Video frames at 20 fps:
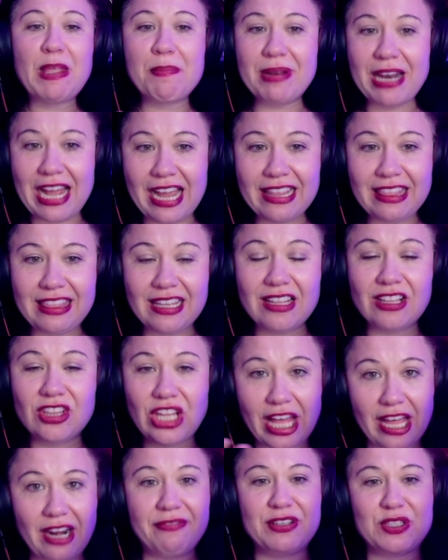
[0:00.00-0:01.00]
But I think a
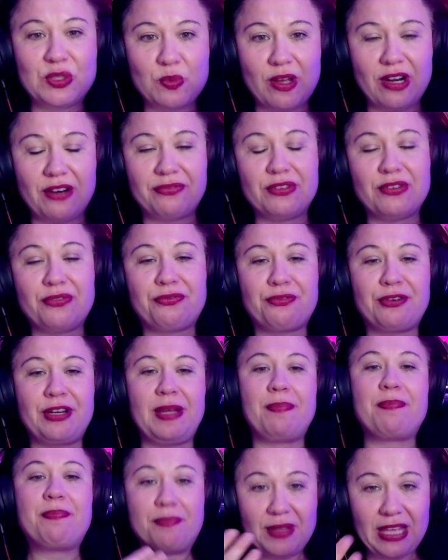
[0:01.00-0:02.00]
lot of us want to feel
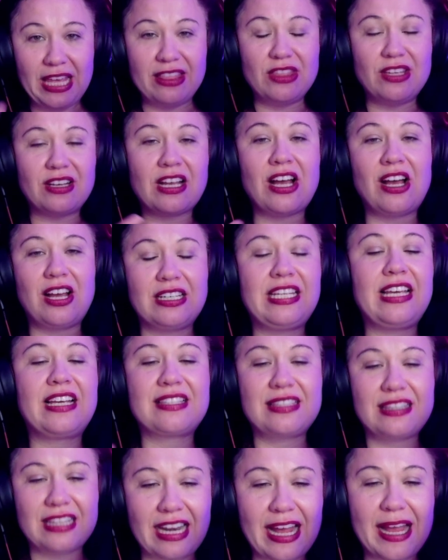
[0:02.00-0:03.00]
free in the
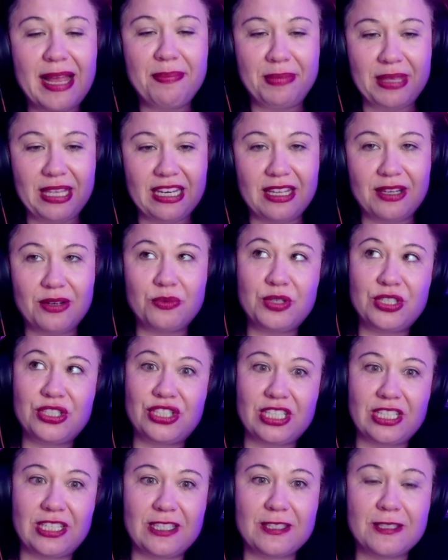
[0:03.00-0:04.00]
context that I mean it,
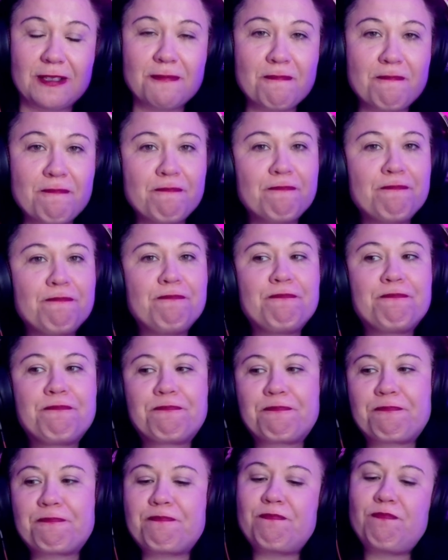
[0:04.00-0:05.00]
which is
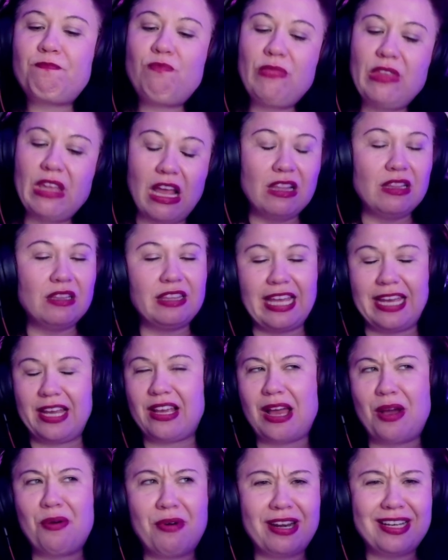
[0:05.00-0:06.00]

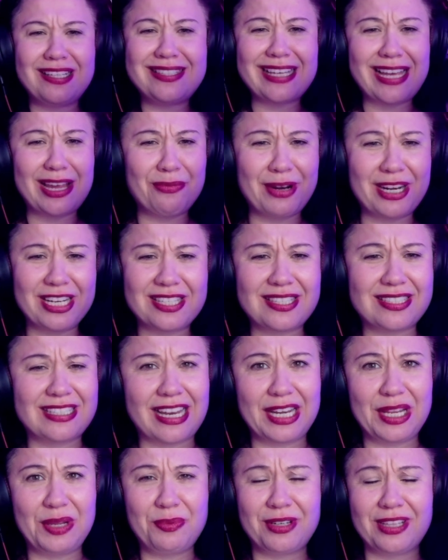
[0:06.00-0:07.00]
like, I want to say I read a
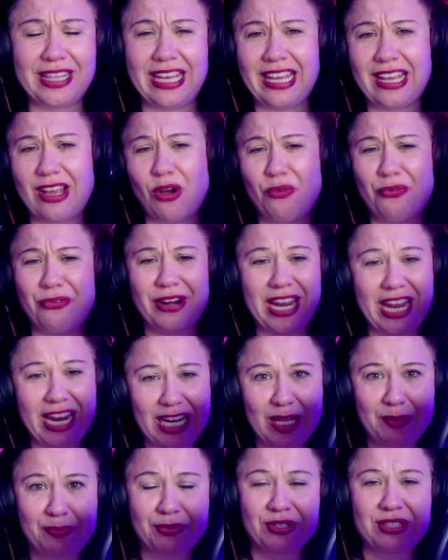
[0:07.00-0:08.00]
study where like over
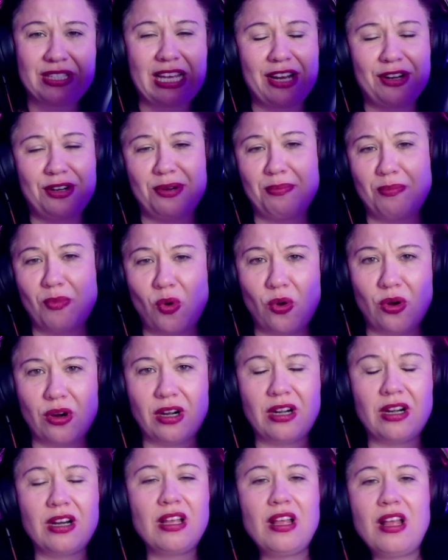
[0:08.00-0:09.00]
80% or
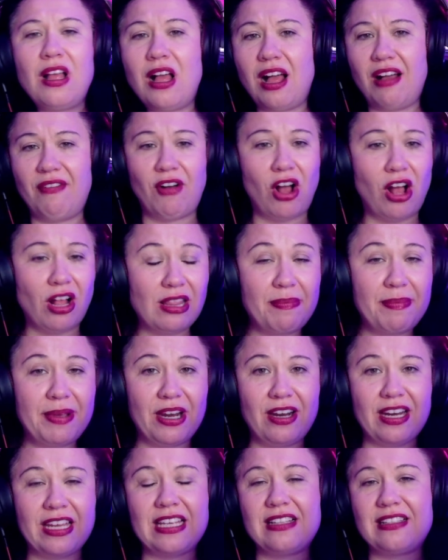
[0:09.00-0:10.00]
more of all
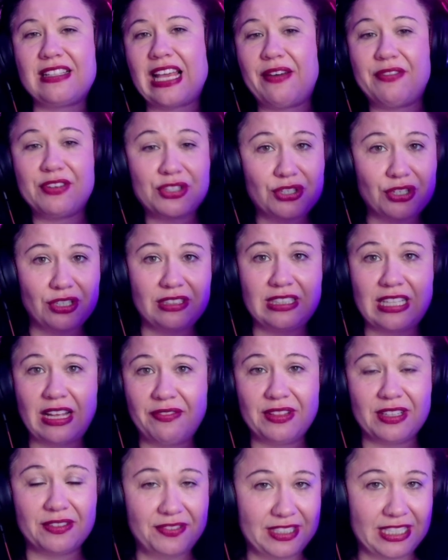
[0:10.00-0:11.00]
Americans have a certain
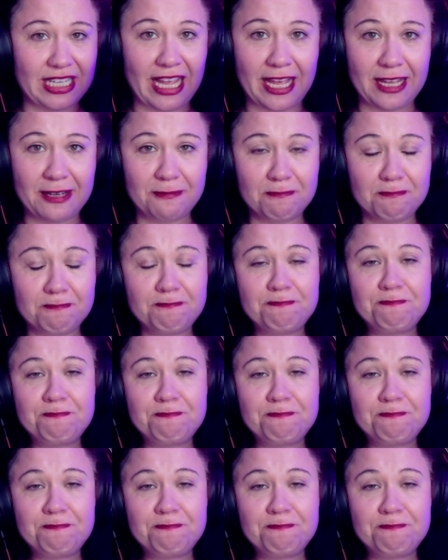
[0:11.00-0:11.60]
level of debt.